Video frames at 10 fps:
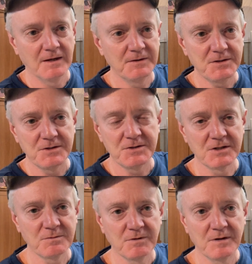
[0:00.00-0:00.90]
This is
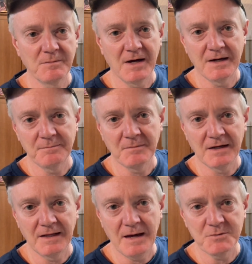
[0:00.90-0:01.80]
just one of my
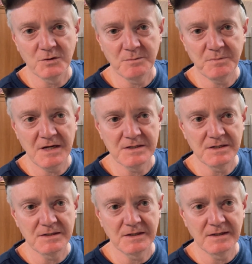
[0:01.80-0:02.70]
lap joint
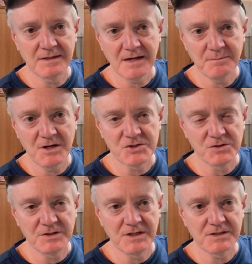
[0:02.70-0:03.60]
pieces, and I
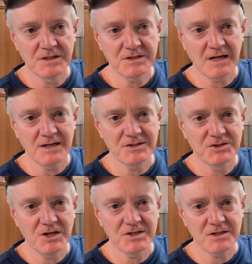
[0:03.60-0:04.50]
measured this. It's got
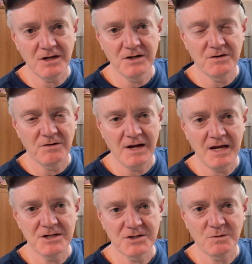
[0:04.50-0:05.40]
just under
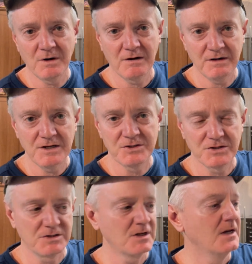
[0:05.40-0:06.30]
8 square
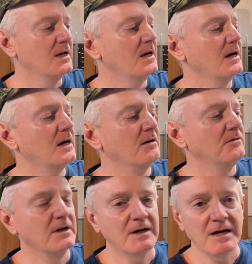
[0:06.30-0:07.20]
inches of
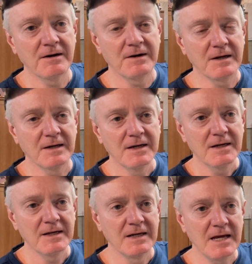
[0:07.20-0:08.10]
area,
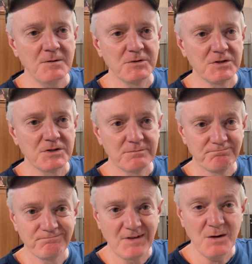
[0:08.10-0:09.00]
and he was
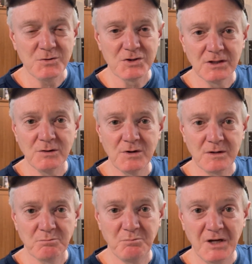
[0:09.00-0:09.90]

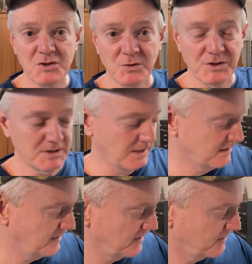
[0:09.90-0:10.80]
gluing big joints like
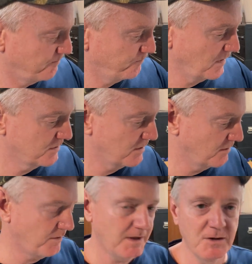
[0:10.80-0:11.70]
this. So the
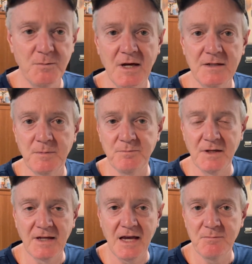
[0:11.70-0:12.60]
fellow who made
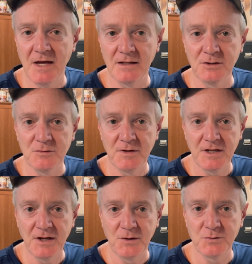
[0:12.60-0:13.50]
the caveman glue
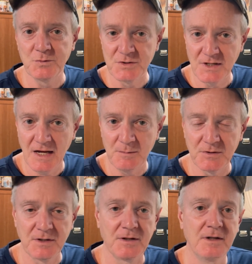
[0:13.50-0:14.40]
video was able
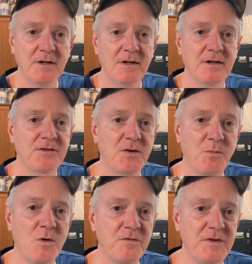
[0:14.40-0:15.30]
to
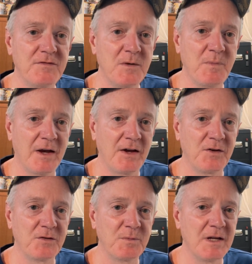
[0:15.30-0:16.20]
support 50
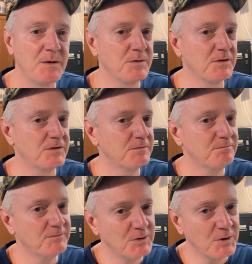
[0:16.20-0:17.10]
pounds, but he was
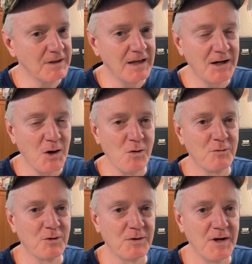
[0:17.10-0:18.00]
doing that
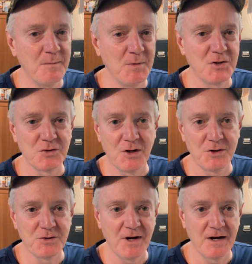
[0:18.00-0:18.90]
over a much
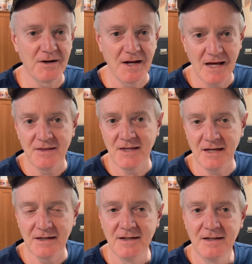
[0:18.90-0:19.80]
larger area. I
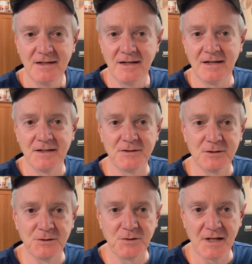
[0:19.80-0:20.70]
think the
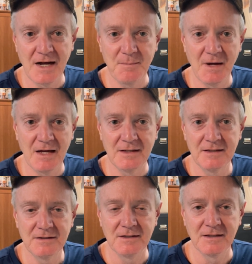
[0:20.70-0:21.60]
glue that I made,
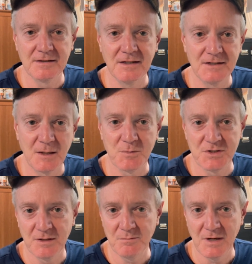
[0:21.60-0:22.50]
the
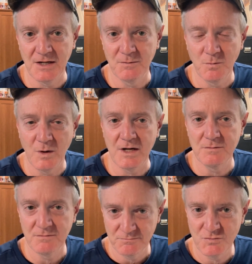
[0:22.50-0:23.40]
10% by weight
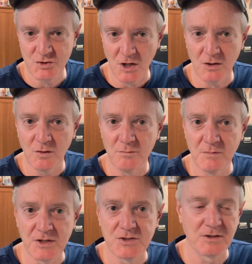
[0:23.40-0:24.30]
charcoal
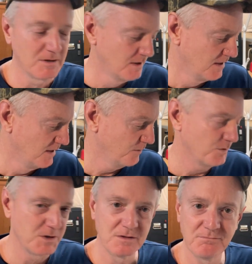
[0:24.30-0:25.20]
mixture,
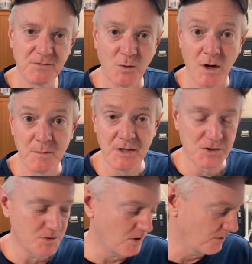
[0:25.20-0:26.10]
was quite a bit
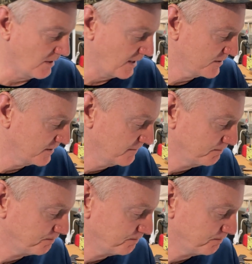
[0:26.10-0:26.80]
stronger actually.